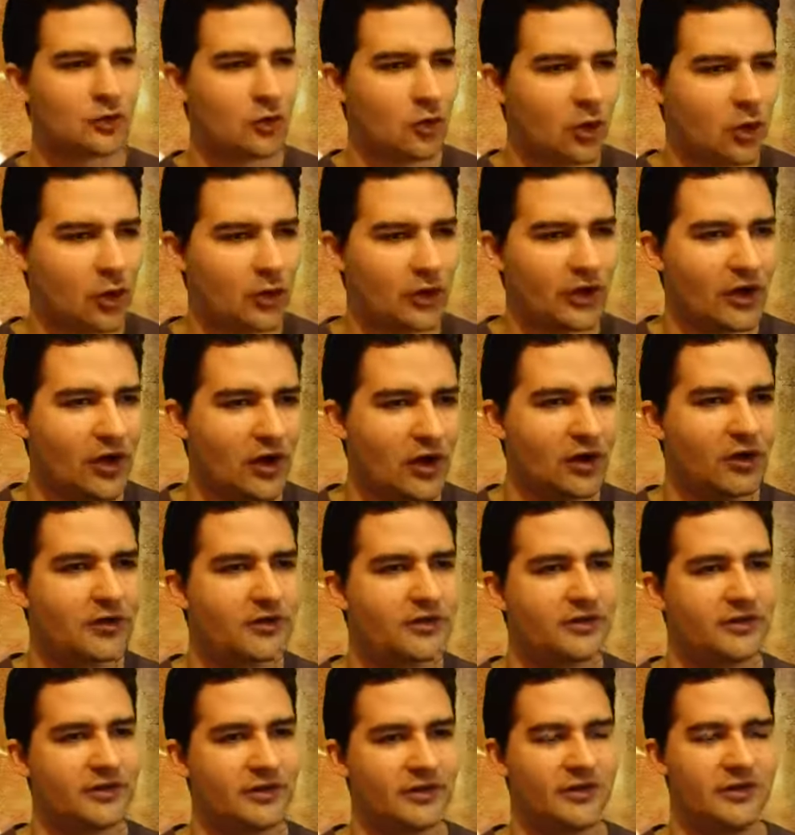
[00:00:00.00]
to hold
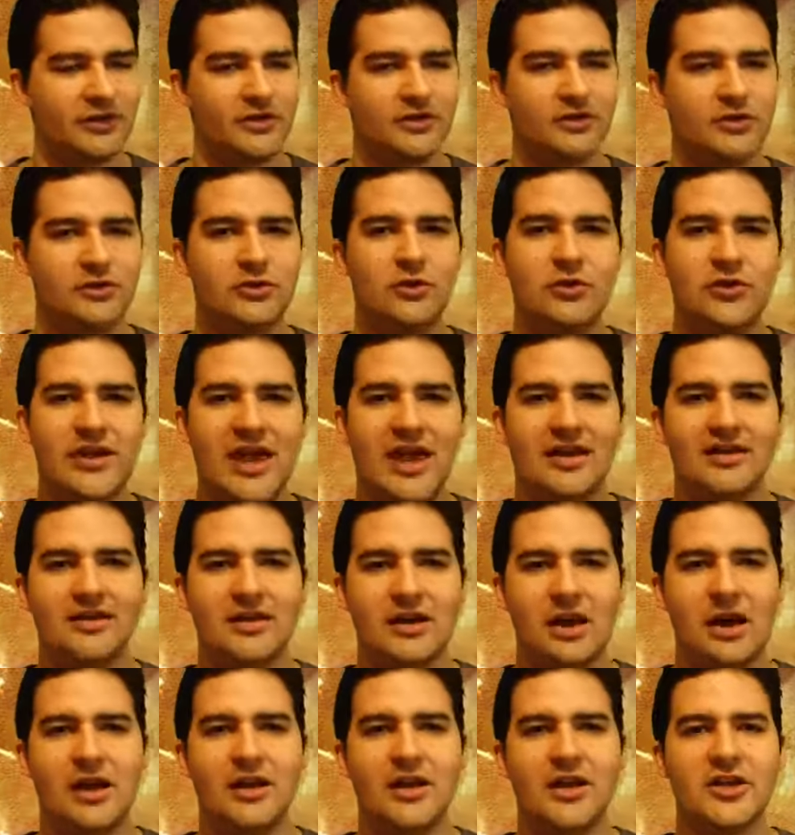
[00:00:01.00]
on to that
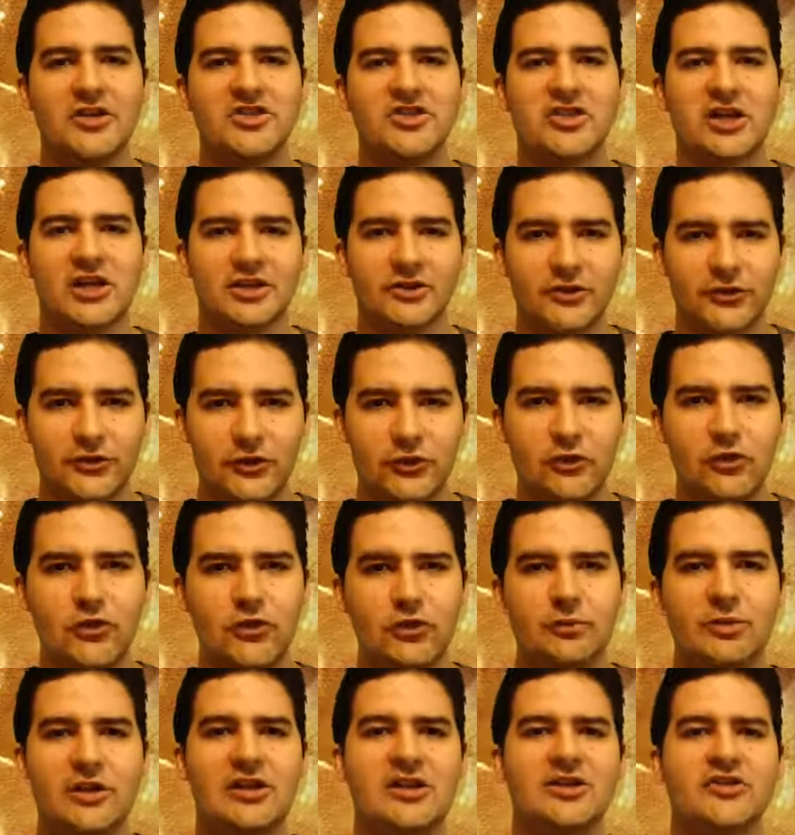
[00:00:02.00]
knowledge and
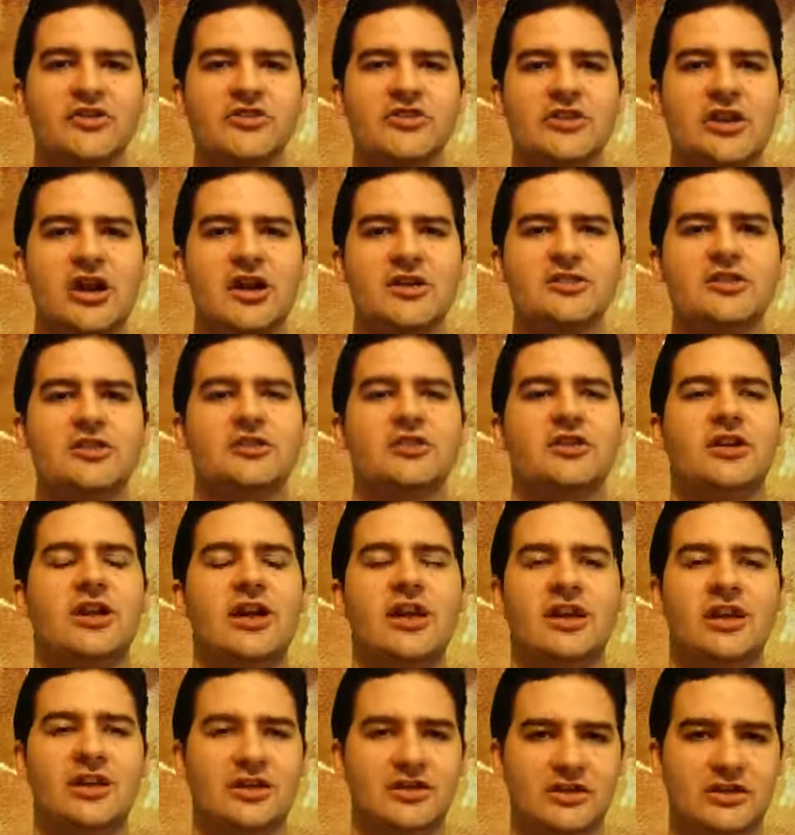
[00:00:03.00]
truth because
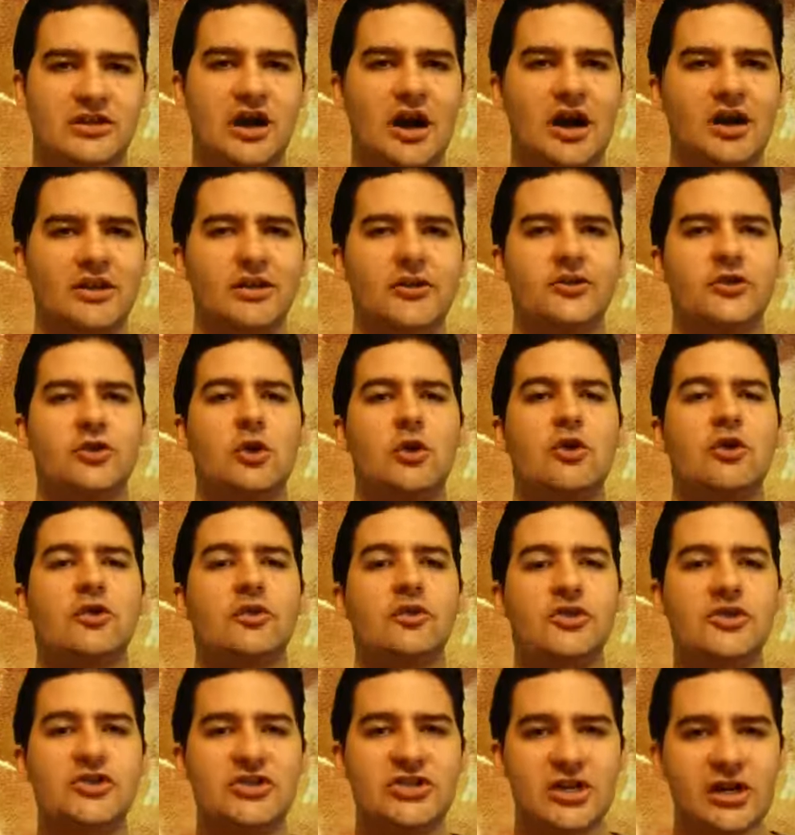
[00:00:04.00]
is, God is going
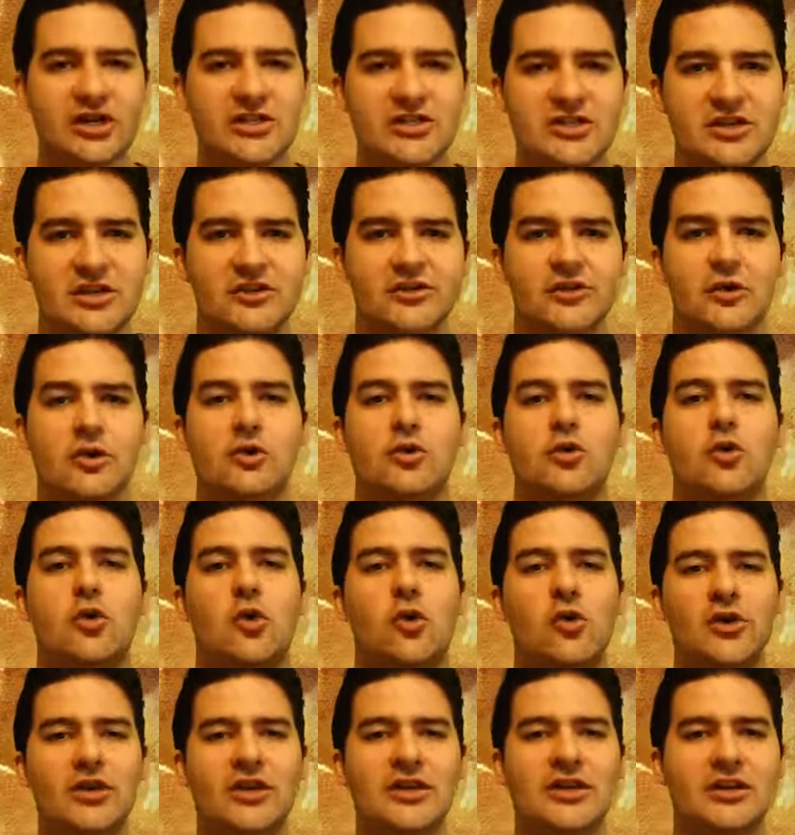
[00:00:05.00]
to judge us
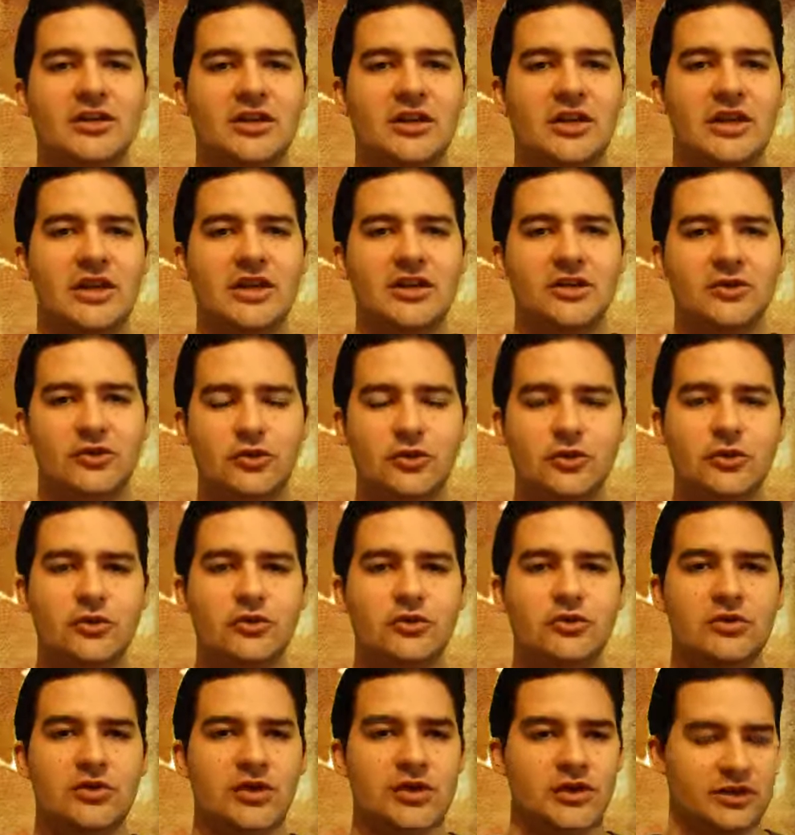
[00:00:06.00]
according
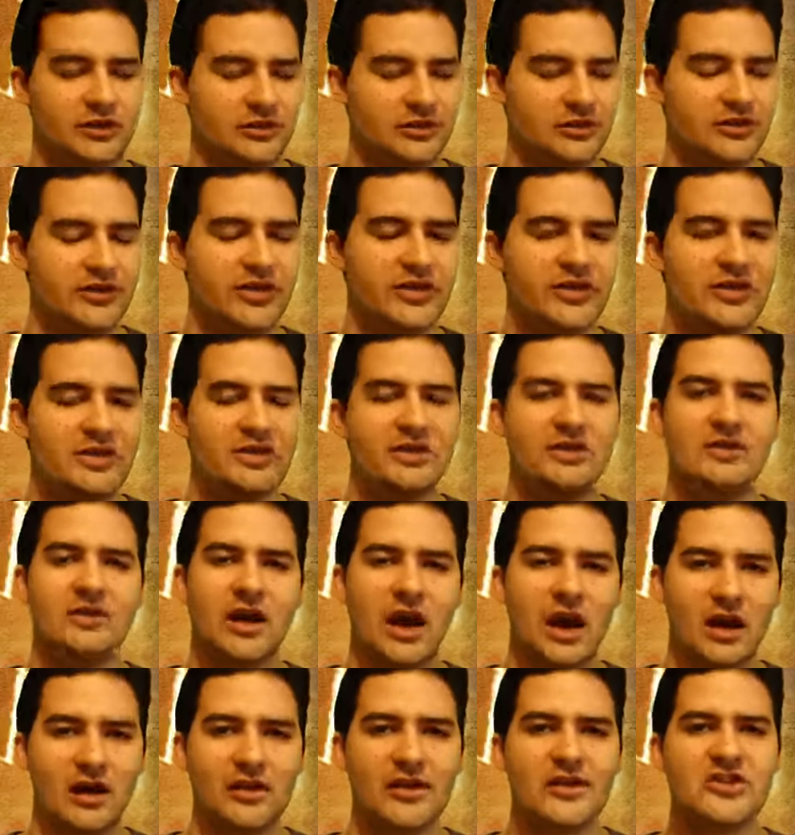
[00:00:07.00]
to the
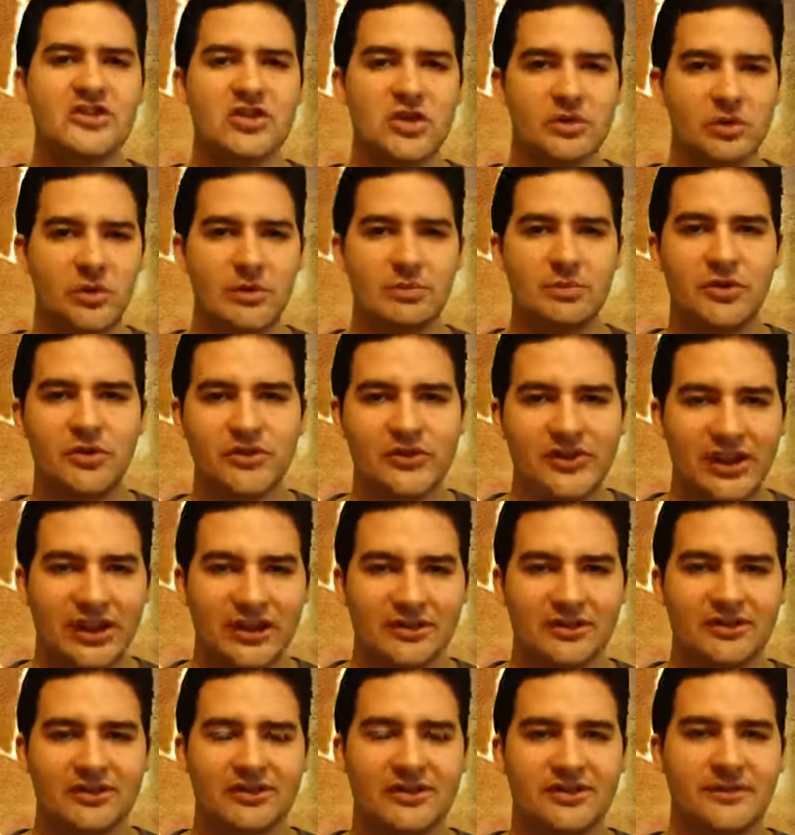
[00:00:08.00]
knowledge that we
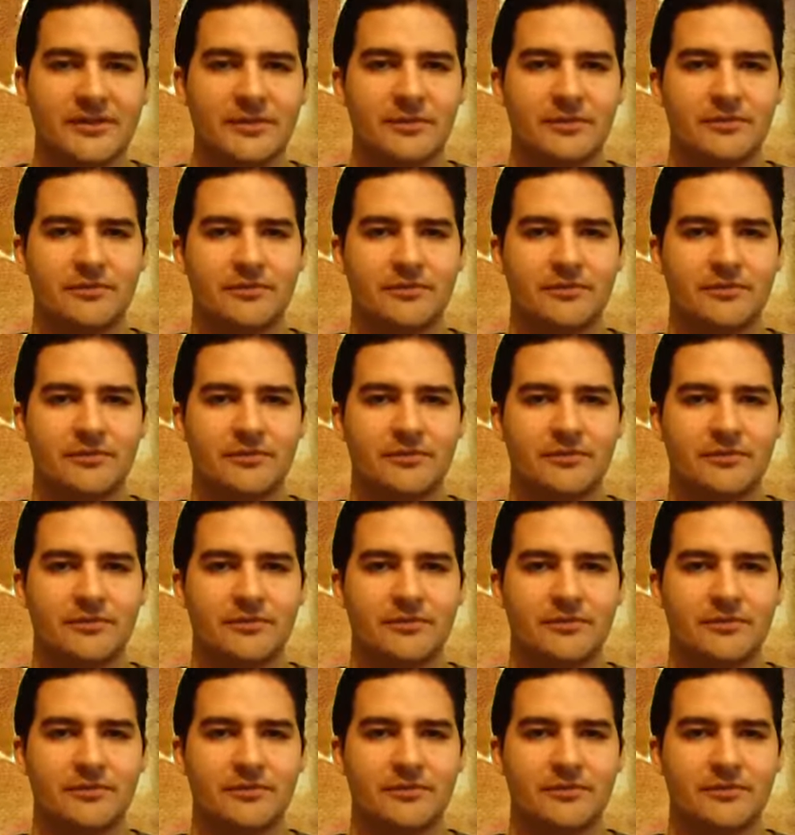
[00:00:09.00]
possess.